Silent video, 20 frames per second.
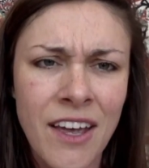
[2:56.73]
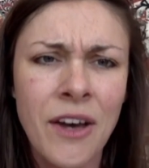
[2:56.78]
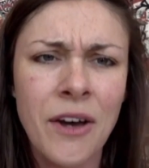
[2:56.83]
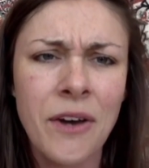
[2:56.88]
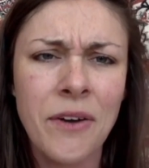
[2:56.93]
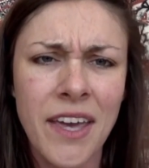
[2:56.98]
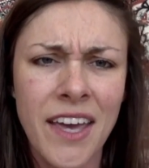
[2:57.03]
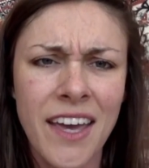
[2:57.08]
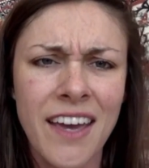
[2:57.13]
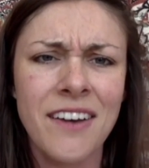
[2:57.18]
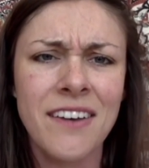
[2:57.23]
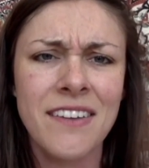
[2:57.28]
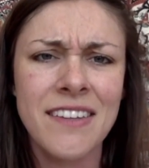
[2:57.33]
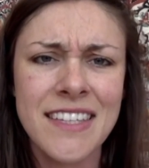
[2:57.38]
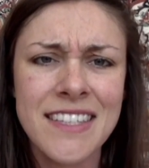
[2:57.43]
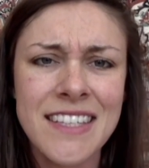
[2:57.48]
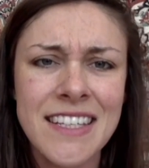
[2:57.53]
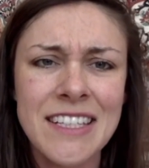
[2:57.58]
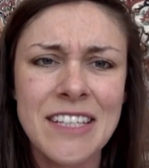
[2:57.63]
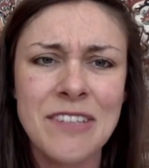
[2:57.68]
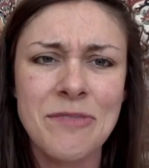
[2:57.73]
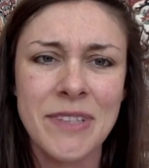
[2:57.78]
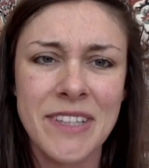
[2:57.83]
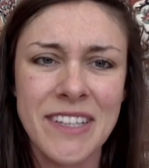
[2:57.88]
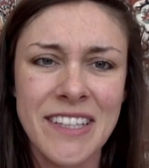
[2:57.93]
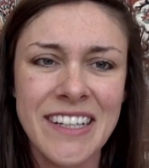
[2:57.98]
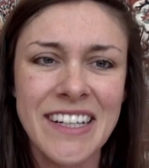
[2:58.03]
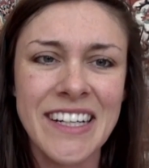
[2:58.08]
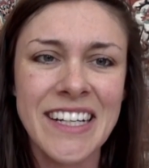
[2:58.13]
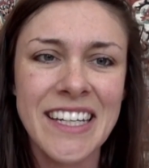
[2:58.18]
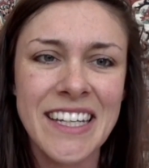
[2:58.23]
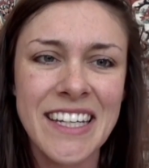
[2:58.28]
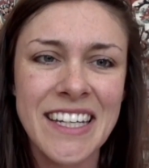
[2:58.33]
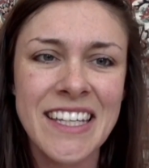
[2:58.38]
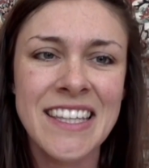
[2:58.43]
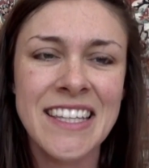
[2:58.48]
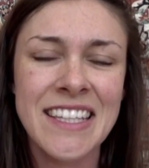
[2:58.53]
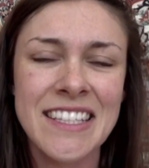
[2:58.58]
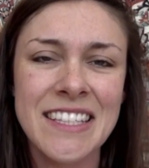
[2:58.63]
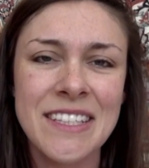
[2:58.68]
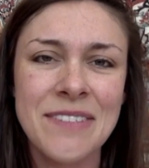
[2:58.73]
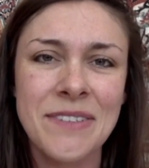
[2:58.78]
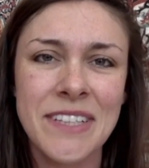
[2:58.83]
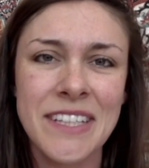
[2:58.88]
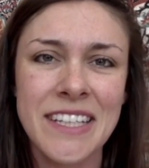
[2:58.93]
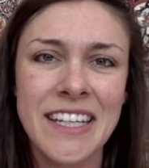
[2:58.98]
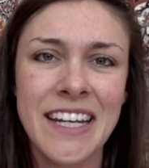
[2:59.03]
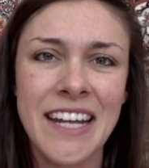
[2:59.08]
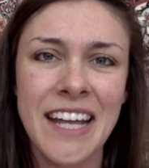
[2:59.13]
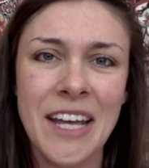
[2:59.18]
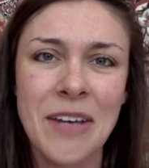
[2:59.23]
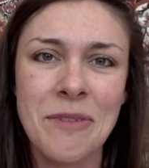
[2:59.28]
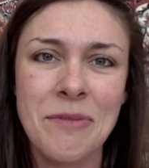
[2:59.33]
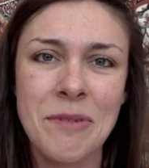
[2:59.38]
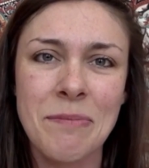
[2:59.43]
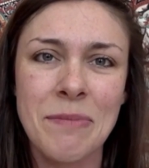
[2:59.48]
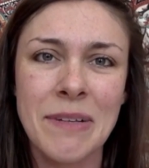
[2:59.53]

okay, all these things I've been learning, this is really going to help me